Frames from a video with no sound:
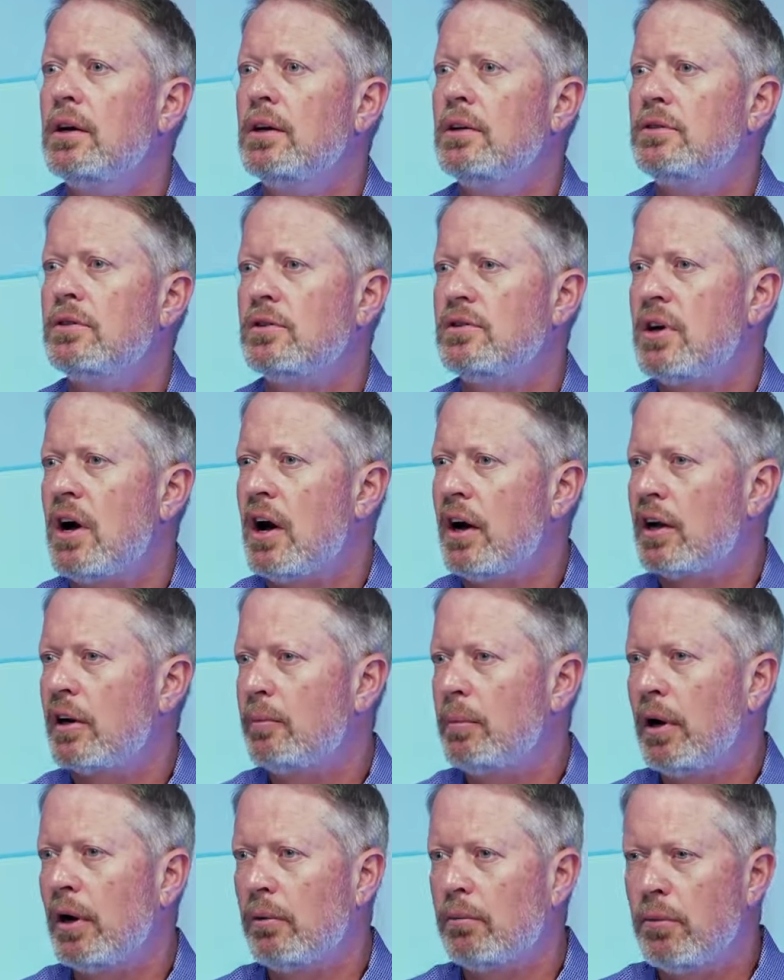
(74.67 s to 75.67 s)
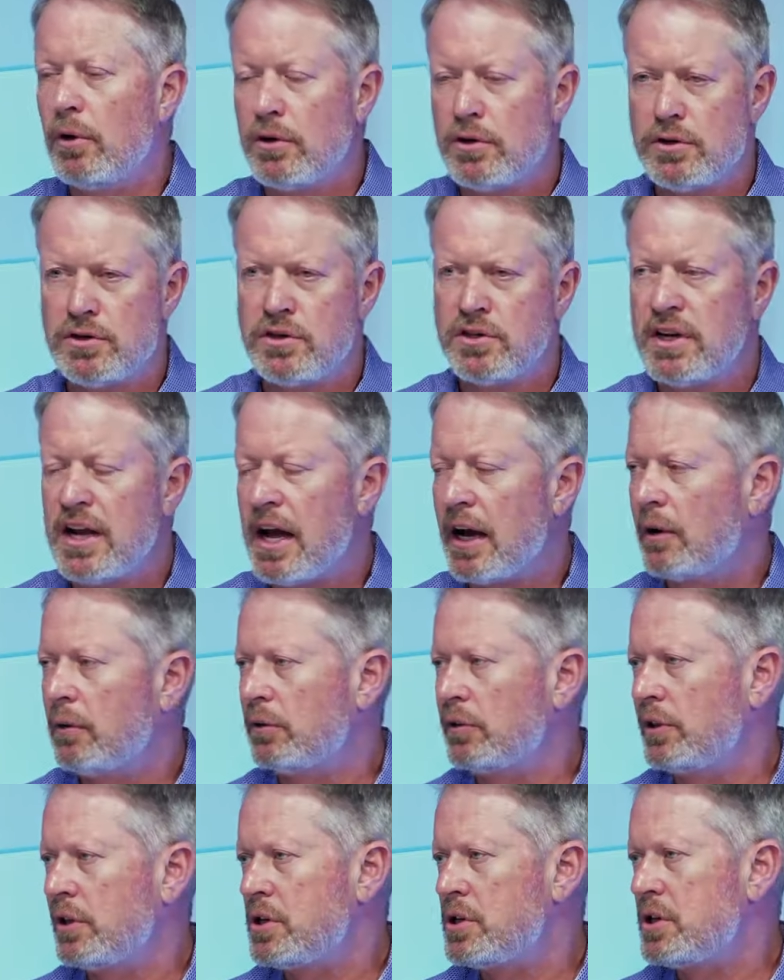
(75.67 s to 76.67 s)
to talk about mergers and
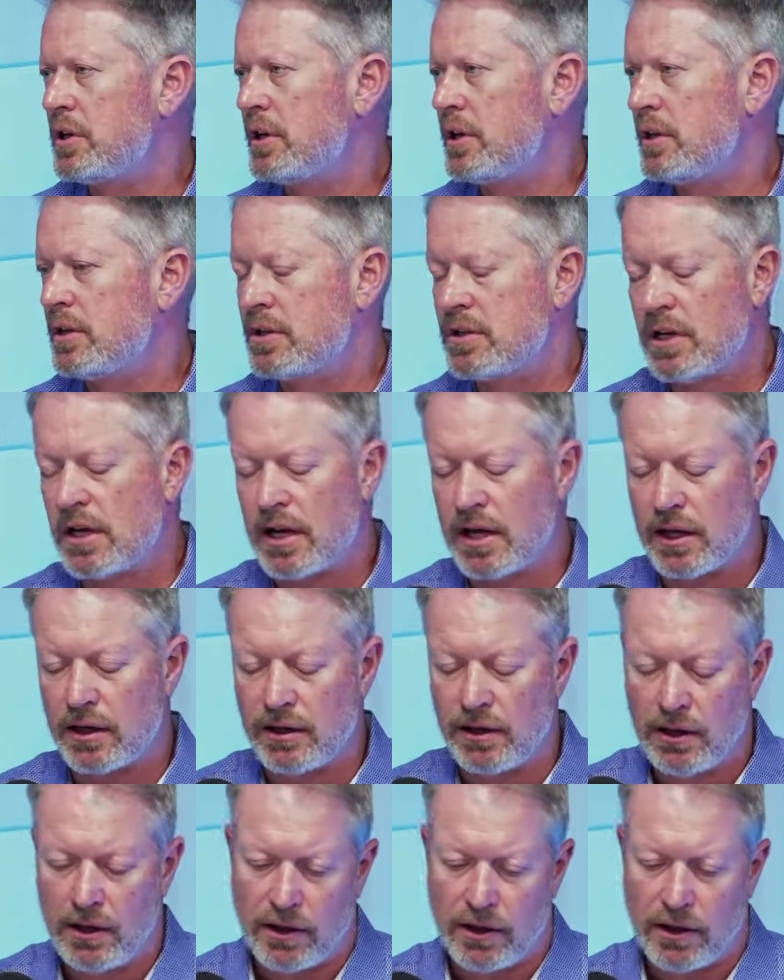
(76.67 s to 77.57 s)
acquisitions and